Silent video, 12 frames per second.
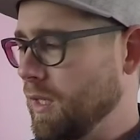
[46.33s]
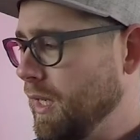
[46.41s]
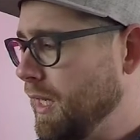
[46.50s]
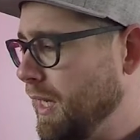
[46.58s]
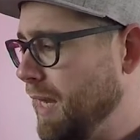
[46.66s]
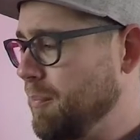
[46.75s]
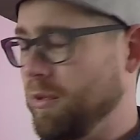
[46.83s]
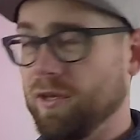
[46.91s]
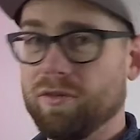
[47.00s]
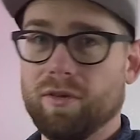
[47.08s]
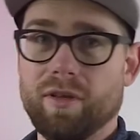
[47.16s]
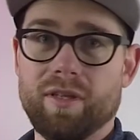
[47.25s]
I put
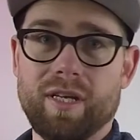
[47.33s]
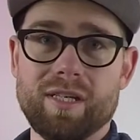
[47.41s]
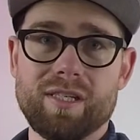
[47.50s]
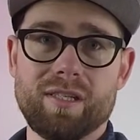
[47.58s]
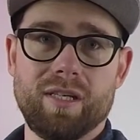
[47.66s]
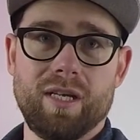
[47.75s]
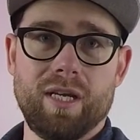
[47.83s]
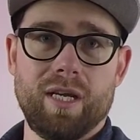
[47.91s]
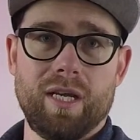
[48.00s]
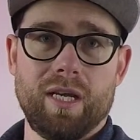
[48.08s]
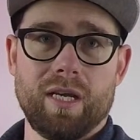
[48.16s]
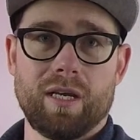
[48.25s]
it to the test.
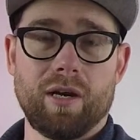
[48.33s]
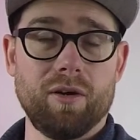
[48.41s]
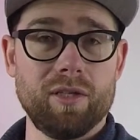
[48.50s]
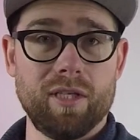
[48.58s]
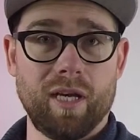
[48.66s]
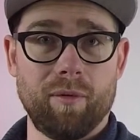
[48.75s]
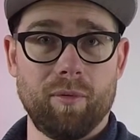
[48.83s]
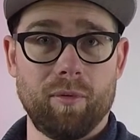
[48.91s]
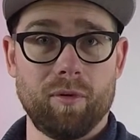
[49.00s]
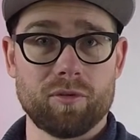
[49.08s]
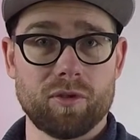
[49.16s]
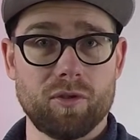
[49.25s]
Currently I'm
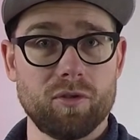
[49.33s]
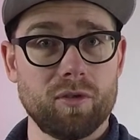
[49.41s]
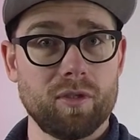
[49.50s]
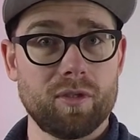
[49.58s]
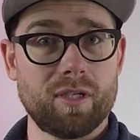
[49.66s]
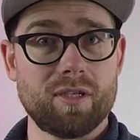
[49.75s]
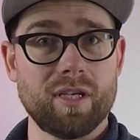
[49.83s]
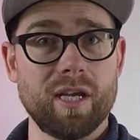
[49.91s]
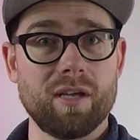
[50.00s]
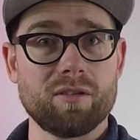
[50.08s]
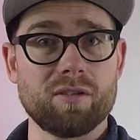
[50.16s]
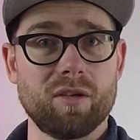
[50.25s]
also testing
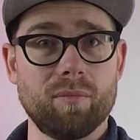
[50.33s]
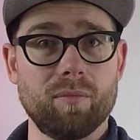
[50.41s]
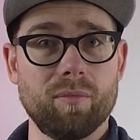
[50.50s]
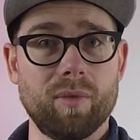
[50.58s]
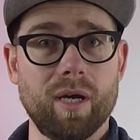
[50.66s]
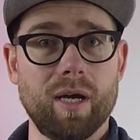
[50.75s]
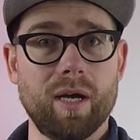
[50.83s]
out some